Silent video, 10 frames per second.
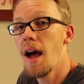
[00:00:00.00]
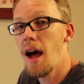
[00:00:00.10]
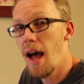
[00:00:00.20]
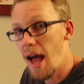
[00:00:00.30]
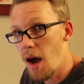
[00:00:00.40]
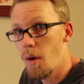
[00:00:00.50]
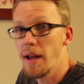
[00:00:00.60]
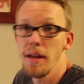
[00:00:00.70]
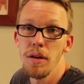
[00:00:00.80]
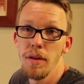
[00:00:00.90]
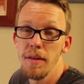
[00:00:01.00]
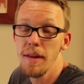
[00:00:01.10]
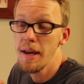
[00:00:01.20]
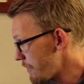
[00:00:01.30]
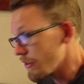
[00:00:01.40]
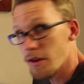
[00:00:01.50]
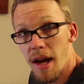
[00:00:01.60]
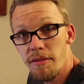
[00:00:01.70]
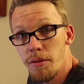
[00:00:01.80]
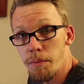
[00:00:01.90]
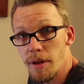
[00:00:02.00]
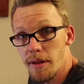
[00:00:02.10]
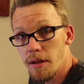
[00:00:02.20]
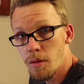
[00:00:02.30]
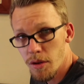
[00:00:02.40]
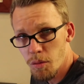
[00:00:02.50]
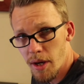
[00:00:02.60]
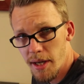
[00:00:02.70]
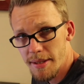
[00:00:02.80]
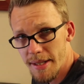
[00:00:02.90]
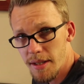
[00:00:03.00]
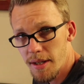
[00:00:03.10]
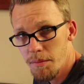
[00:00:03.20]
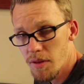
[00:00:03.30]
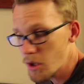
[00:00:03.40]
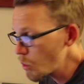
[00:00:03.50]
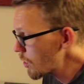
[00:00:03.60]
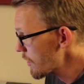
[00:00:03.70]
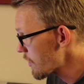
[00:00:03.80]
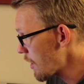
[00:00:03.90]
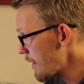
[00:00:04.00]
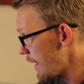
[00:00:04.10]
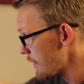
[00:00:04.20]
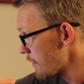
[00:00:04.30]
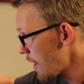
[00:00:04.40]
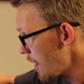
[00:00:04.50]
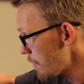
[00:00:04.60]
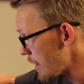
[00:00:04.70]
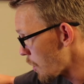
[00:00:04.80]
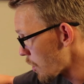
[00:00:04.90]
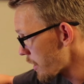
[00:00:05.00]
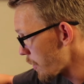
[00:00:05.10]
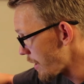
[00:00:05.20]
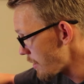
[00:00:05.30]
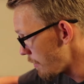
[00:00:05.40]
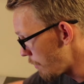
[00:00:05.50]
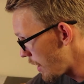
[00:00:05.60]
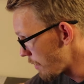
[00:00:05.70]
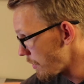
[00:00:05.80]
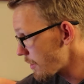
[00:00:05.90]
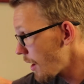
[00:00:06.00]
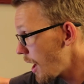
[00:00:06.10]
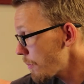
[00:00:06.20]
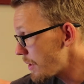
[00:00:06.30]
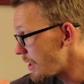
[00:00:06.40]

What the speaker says: how I could do this. If you're not familiar with wiring diagrams, you want to start at the top and you work your way to the bottom. The top